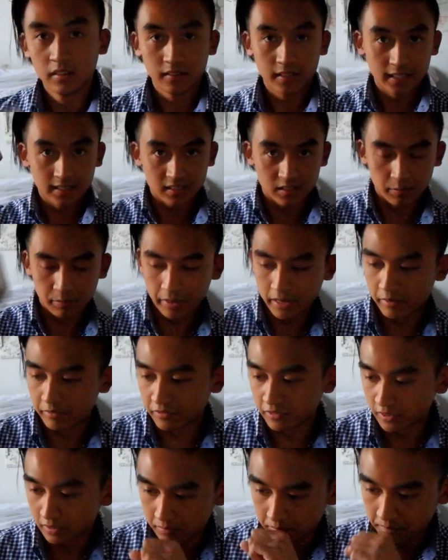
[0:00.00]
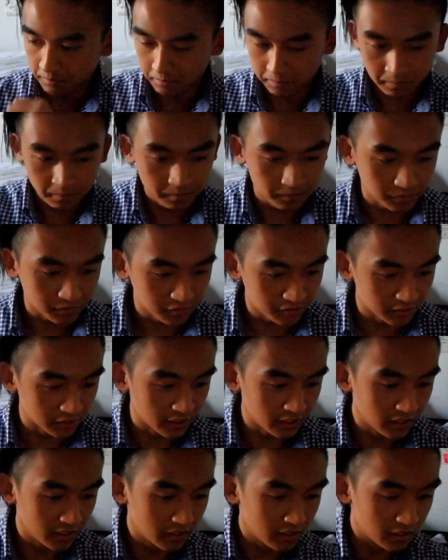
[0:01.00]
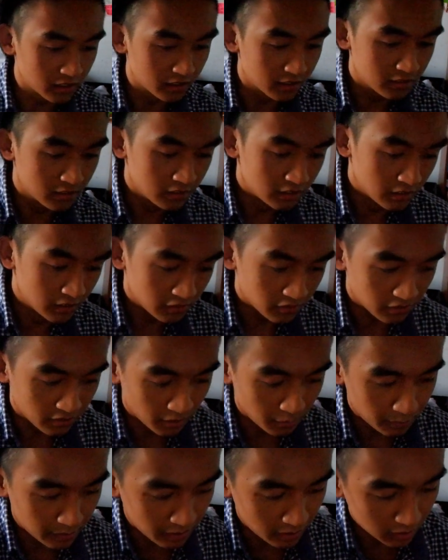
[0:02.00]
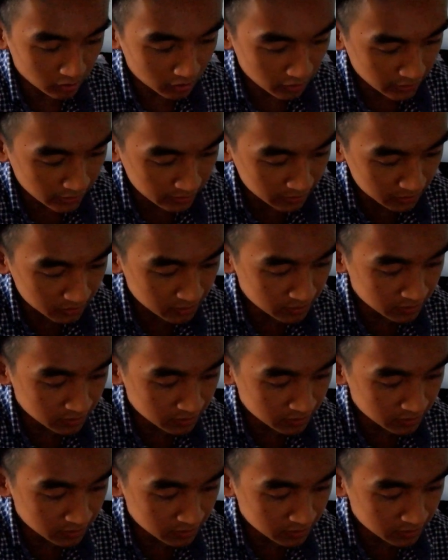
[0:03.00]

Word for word: that's the pamphlet for the uh, for the apparel line.